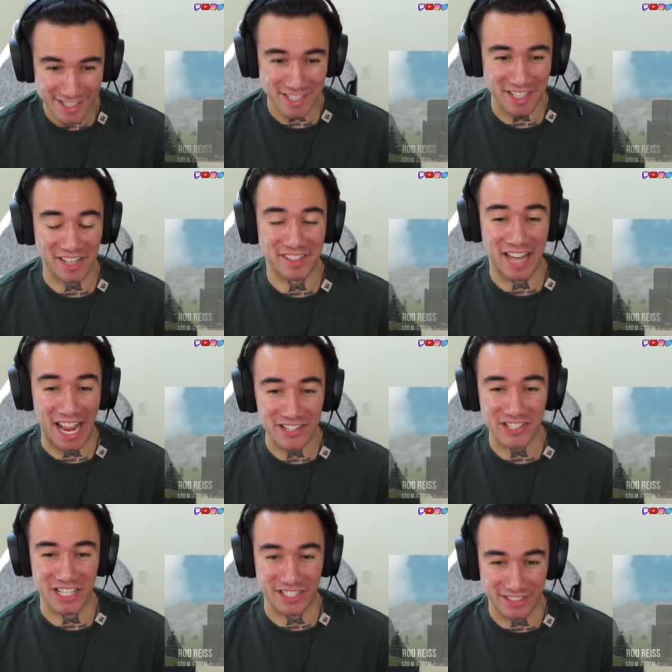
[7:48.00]
this is the
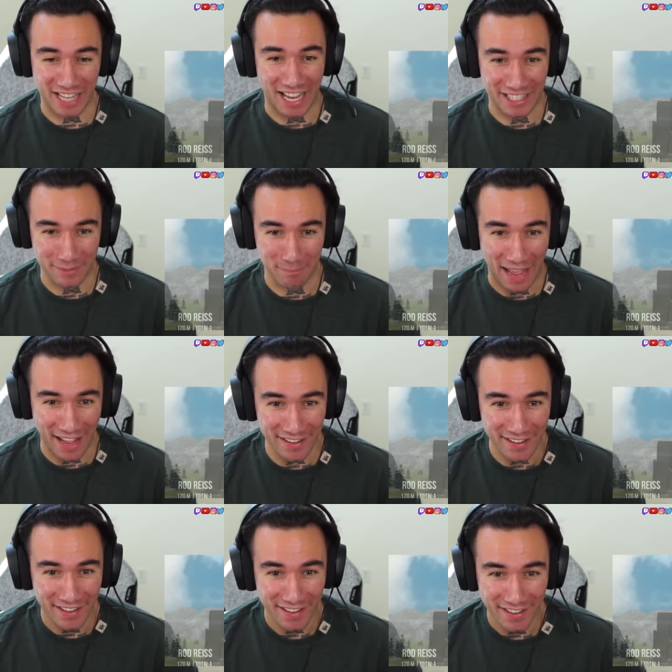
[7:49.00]
Denji Titan,
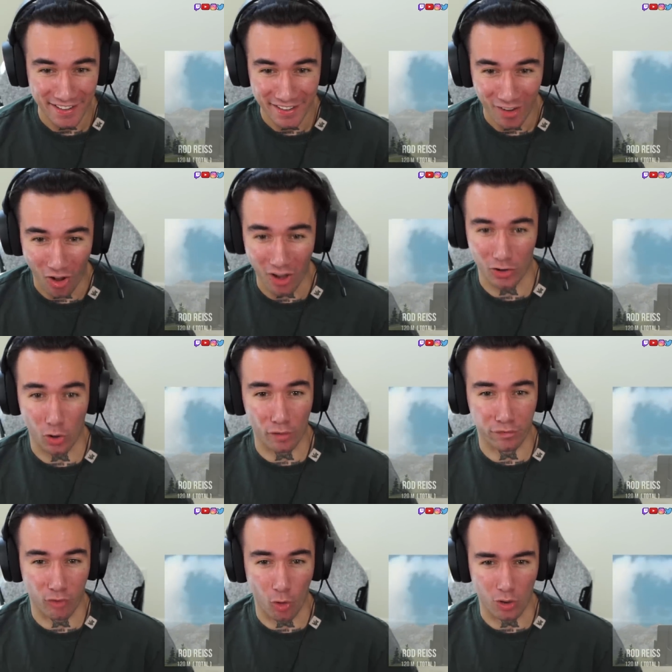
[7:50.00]
man on all
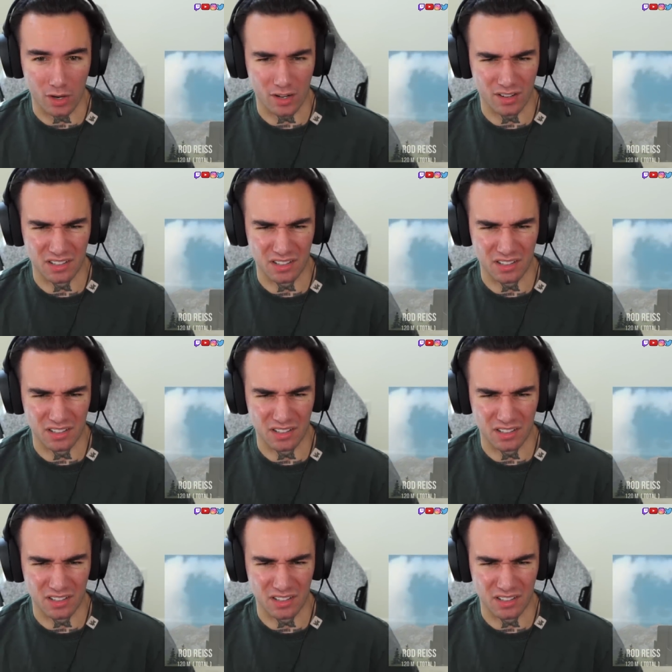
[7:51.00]
four.